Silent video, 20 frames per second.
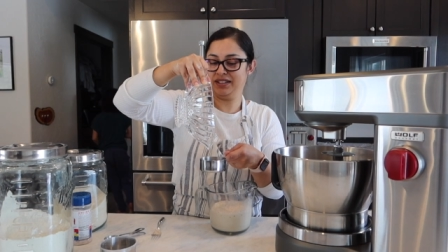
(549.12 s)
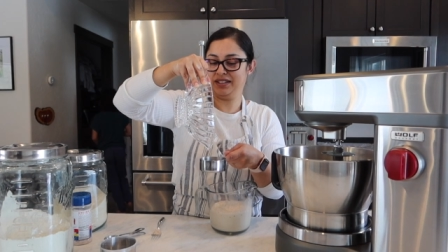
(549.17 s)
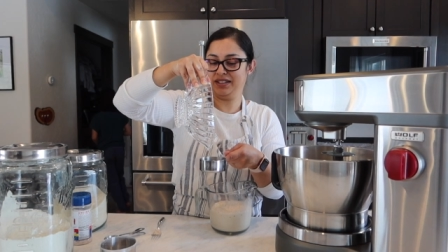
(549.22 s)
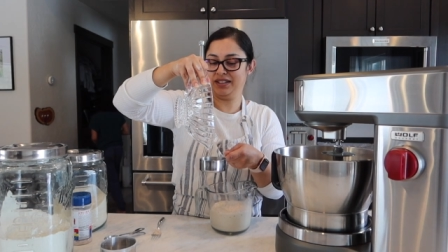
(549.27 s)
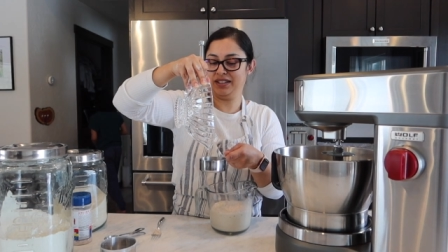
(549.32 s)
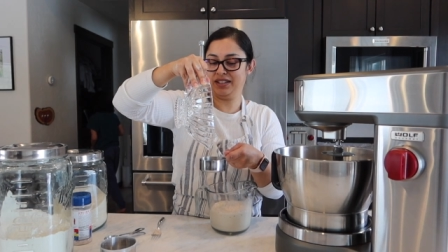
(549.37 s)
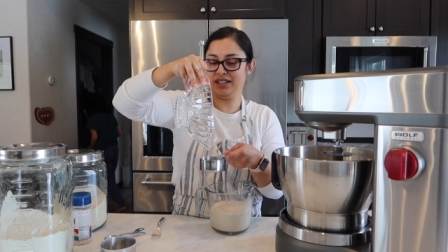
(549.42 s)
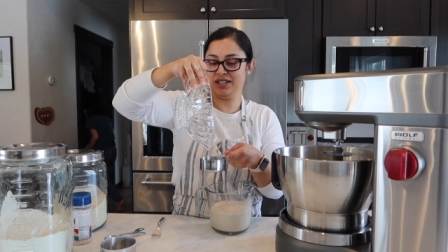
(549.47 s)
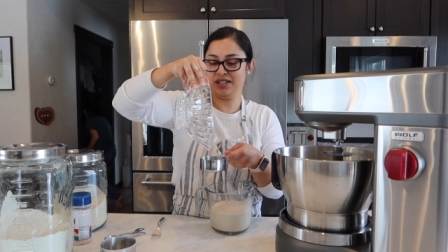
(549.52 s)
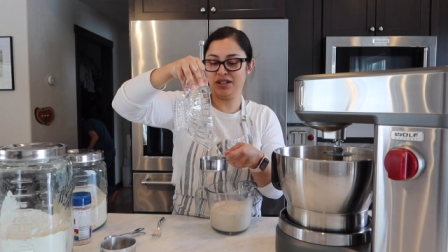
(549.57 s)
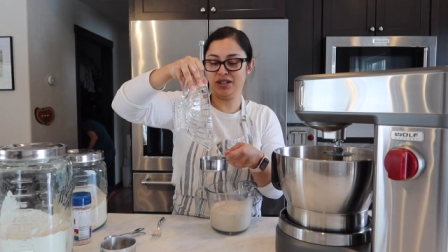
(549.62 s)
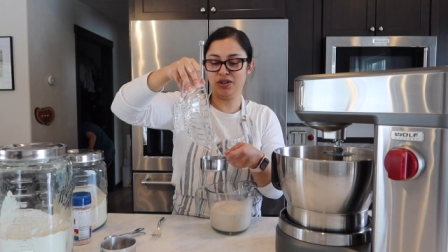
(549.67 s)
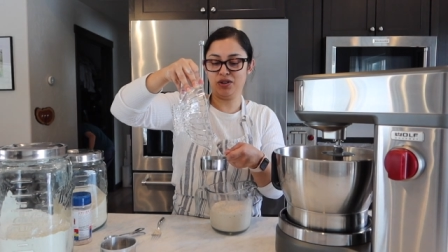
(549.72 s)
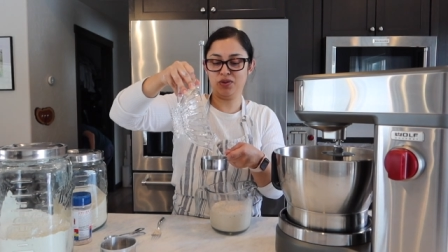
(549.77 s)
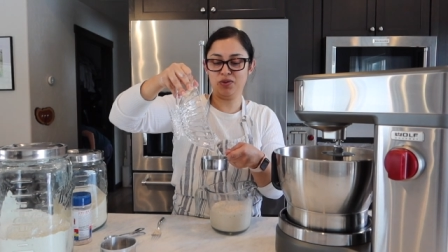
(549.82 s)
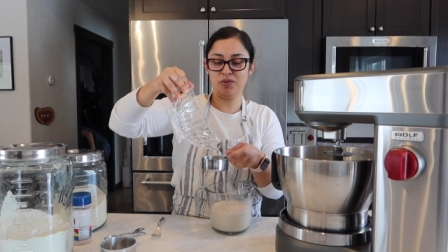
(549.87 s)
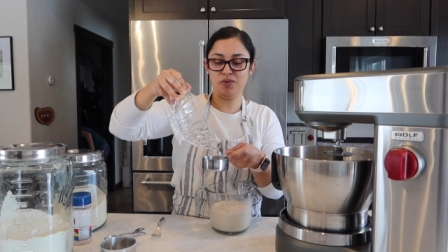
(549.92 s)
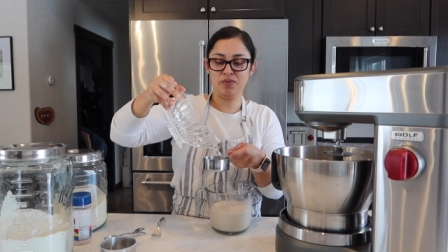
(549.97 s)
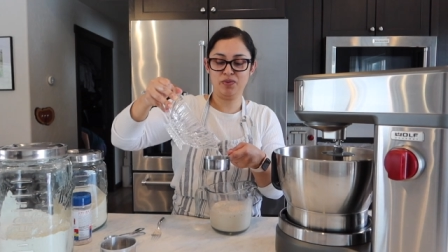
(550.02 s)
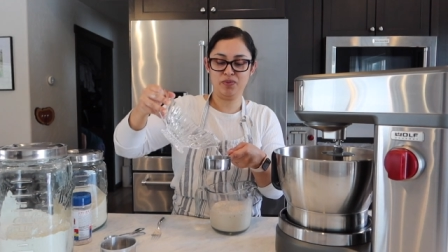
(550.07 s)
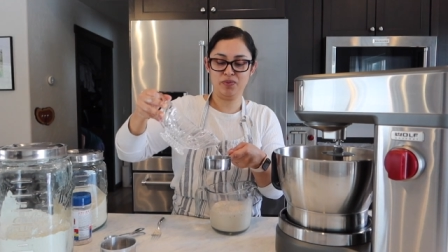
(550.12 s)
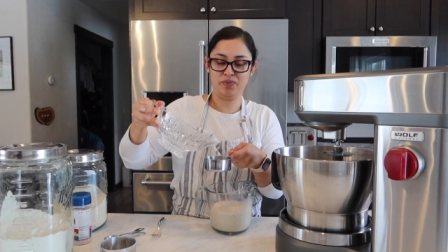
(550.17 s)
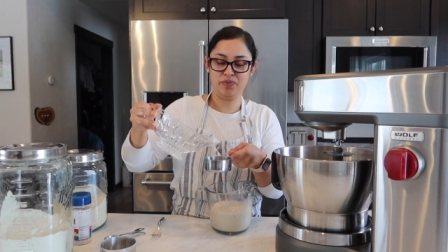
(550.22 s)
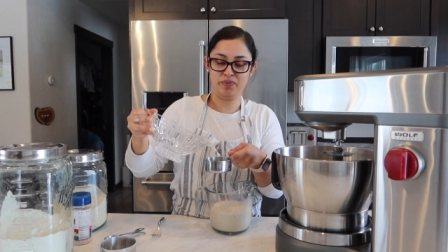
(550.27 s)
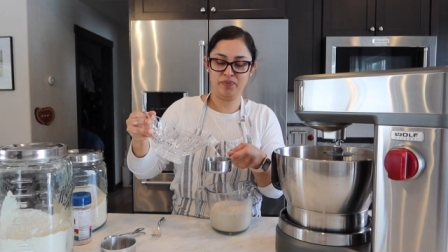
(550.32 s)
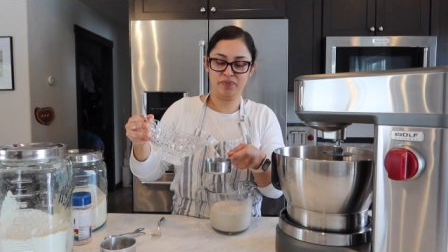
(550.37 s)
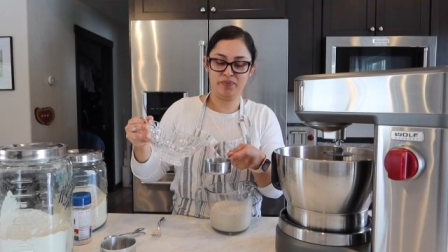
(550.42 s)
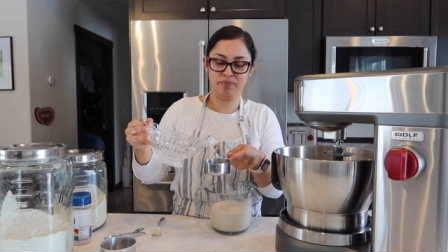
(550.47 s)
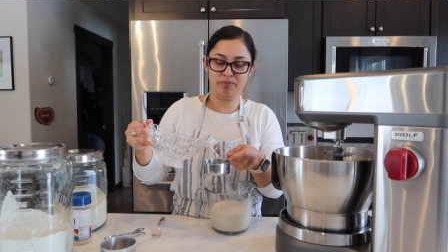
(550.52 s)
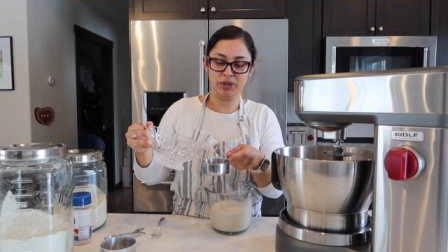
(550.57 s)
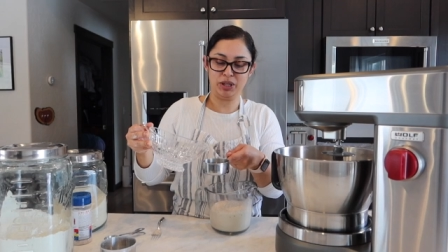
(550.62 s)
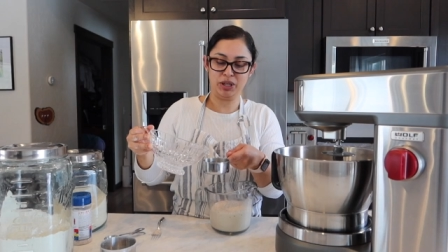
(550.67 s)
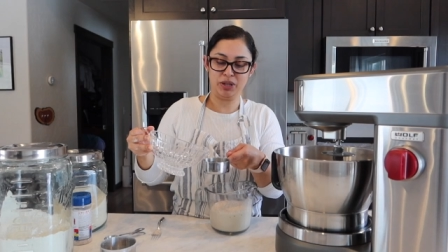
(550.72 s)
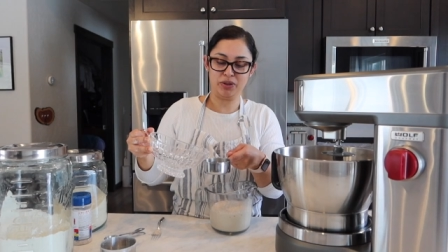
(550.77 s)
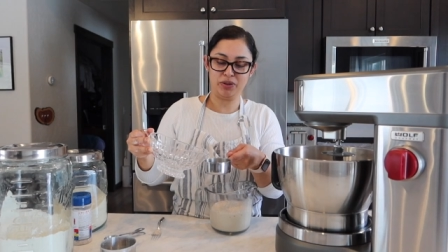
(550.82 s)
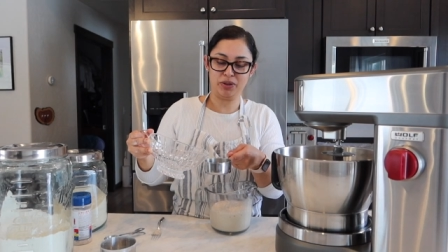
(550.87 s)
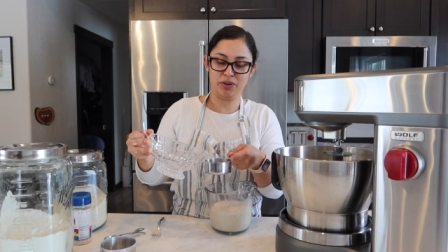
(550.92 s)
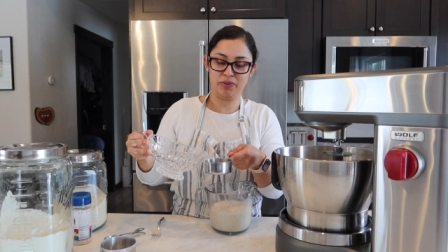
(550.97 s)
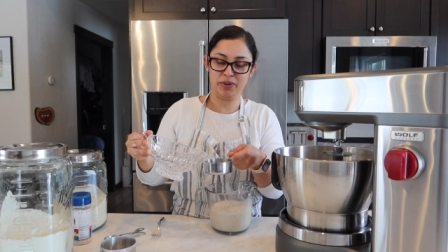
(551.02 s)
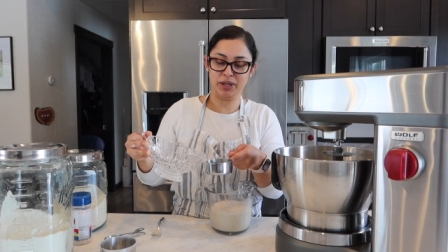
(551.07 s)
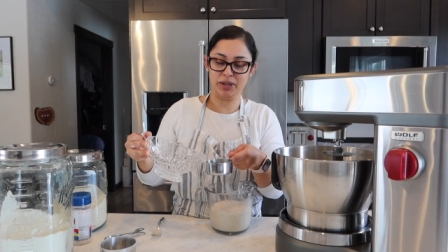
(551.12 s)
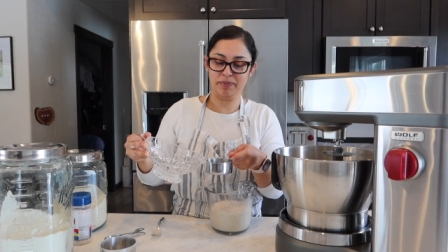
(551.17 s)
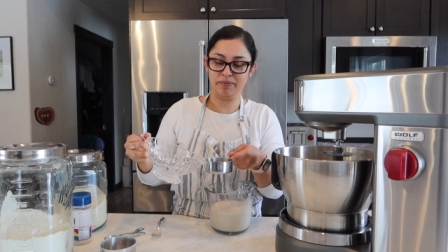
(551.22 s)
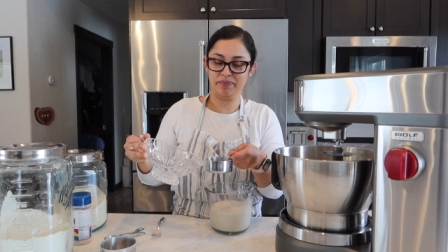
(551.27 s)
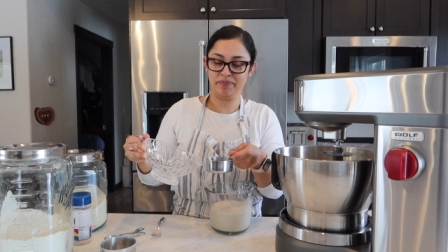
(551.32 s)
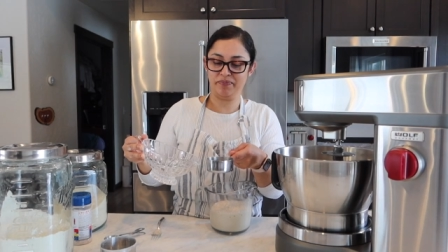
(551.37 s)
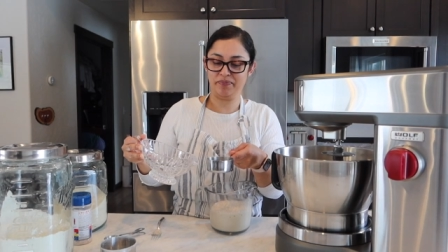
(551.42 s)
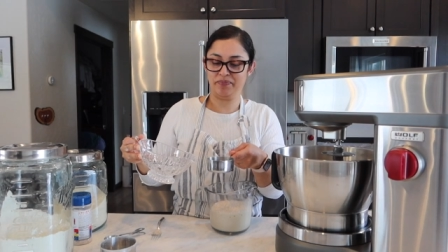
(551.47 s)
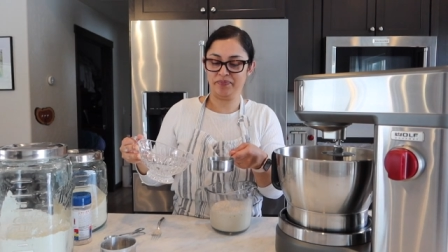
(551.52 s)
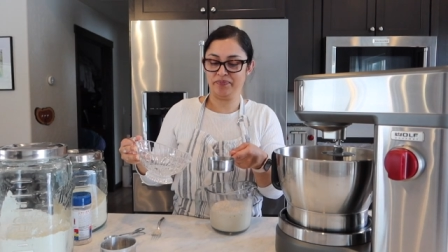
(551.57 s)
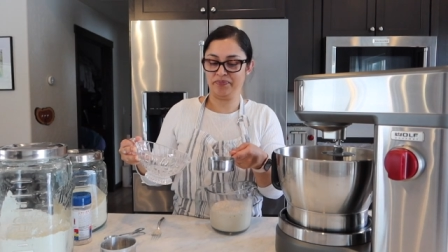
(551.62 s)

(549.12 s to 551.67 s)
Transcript: this low below the rim.